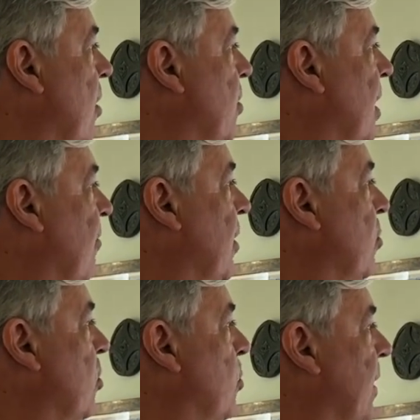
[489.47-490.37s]
You got
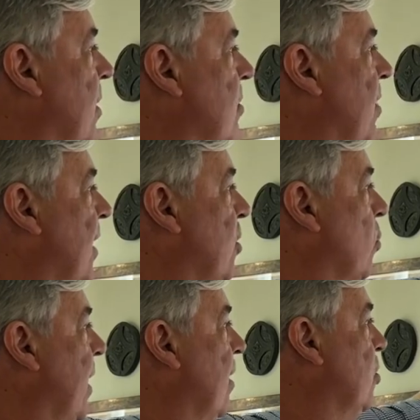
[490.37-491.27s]
vineyards because of that
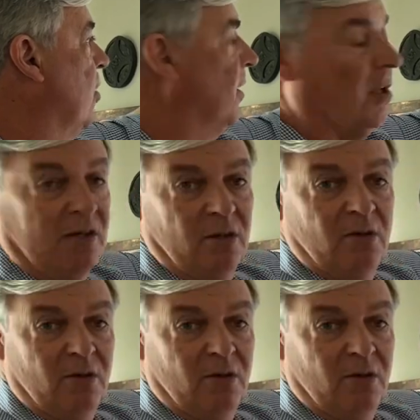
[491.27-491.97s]
drainage that they did.